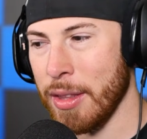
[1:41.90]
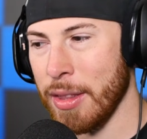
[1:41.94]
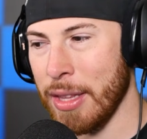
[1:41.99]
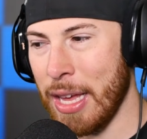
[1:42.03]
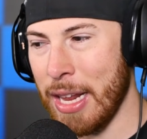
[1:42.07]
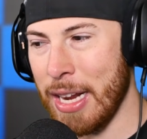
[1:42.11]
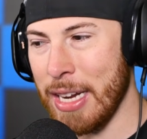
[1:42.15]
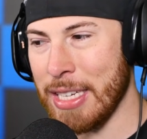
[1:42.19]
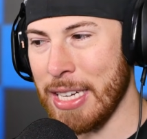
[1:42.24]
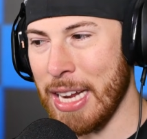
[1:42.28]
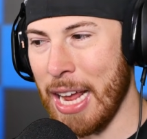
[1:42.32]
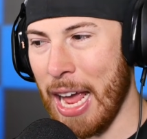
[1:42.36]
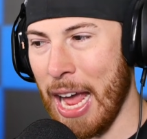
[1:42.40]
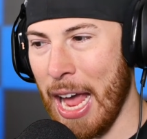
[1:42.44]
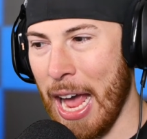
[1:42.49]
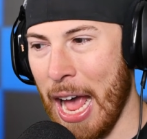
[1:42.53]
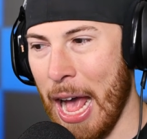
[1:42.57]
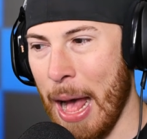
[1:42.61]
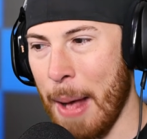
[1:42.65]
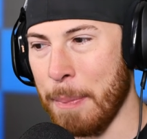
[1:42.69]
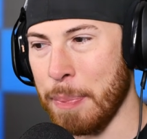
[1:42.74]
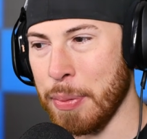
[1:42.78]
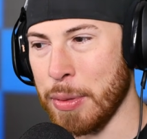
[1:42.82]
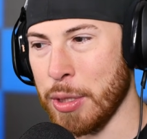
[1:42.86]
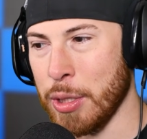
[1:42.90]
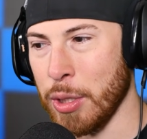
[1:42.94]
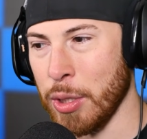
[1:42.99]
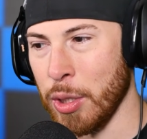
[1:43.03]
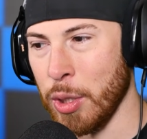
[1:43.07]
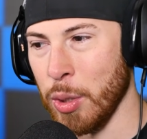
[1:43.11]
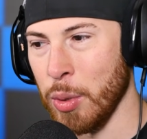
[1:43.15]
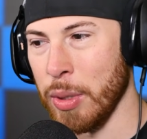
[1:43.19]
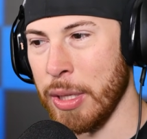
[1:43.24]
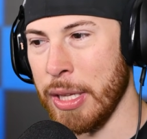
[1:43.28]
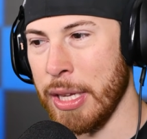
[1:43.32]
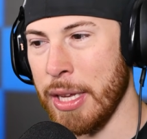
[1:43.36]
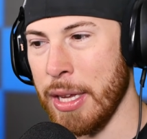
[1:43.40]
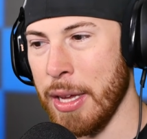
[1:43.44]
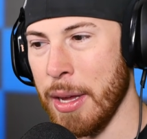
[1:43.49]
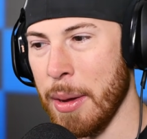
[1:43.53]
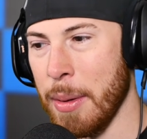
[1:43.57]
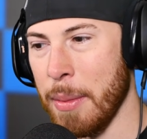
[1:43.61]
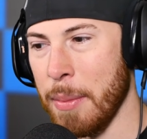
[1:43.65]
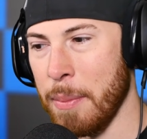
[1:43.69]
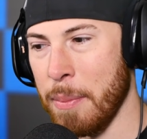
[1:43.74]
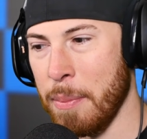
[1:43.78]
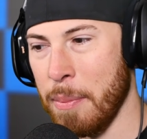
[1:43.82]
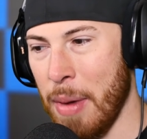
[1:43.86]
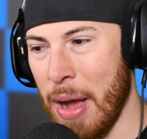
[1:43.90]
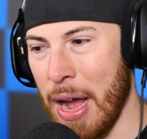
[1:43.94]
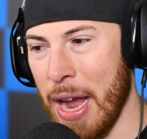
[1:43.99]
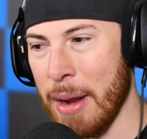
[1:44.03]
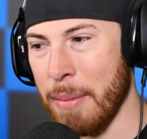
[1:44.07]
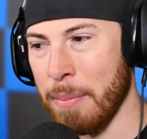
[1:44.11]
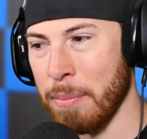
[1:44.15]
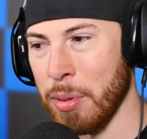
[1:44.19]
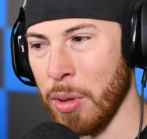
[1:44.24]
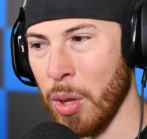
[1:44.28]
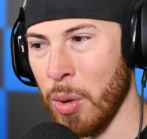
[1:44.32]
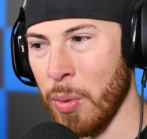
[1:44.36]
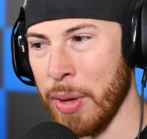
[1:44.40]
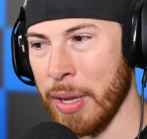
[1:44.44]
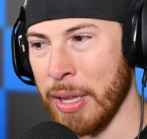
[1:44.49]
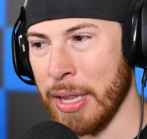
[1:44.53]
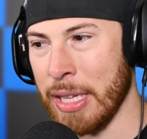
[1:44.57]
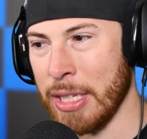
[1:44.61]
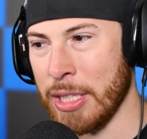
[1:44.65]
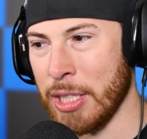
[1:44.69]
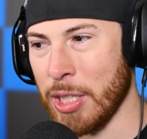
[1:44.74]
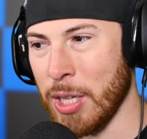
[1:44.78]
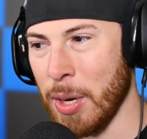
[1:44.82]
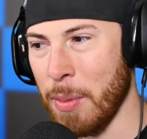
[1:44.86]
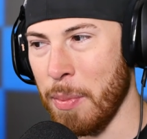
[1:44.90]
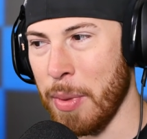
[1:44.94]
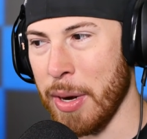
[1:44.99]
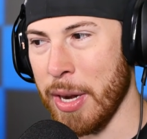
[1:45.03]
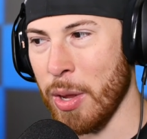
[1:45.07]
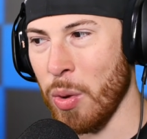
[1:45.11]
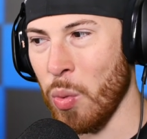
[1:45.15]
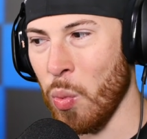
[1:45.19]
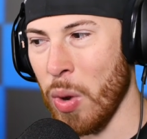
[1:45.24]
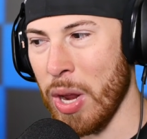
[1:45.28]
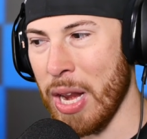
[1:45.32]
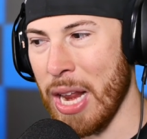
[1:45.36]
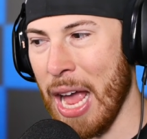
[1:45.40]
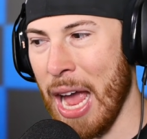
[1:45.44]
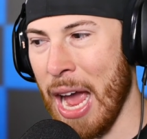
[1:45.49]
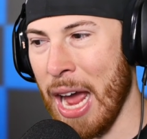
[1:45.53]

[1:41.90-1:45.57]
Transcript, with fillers: That is absolutely mind-blowing that somebody went